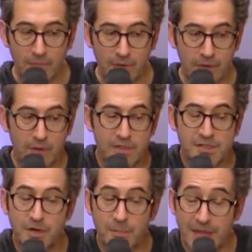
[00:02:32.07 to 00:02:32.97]
uh, you
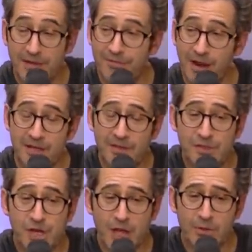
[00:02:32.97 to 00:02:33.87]
consider me you a friend of the,
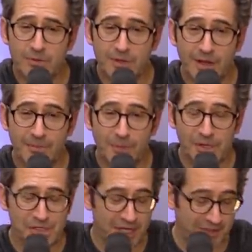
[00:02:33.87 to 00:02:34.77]
show? Of the show I
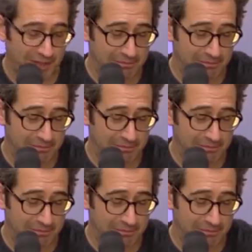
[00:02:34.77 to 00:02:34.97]
appreciate that.